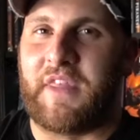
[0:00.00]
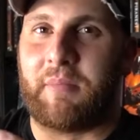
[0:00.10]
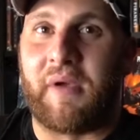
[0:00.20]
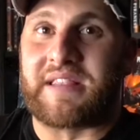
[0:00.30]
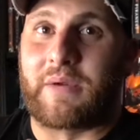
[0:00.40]
the
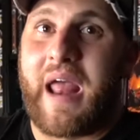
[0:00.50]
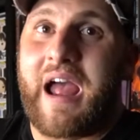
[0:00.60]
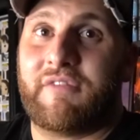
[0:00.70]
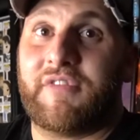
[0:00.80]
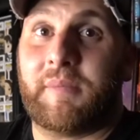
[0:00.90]
place that would
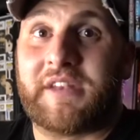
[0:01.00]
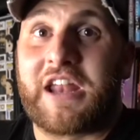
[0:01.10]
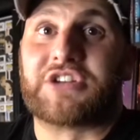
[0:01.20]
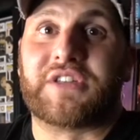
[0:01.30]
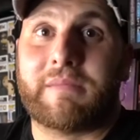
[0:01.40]
have the
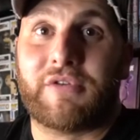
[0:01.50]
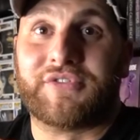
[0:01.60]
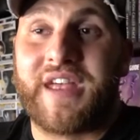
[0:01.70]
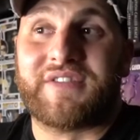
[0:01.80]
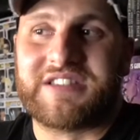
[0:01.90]
potentially the
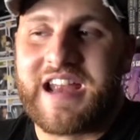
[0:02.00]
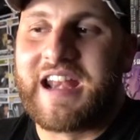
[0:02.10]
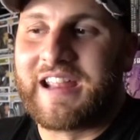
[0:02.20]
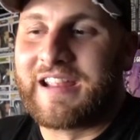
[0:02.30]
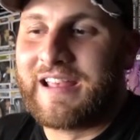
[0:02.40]
most
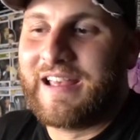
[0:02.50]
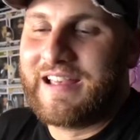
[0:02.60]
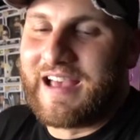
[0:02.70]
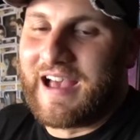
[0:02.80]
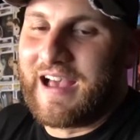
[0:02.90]
devastating
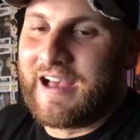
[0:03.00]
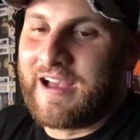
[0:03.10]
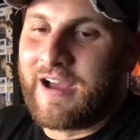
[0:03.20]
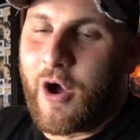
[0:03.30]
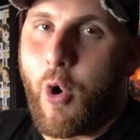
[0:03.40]

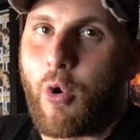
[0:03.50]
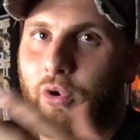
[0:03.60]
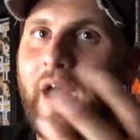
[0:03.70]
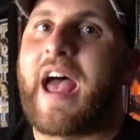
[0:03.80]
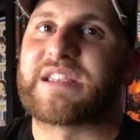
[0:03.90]

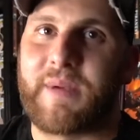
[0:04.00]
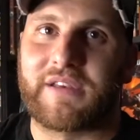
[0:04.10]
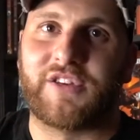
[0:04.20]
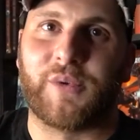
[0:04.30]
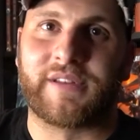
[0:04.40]
horror
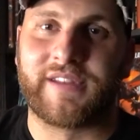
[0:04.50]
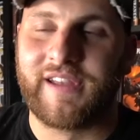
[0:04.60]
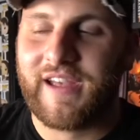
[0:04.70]
aspect to it.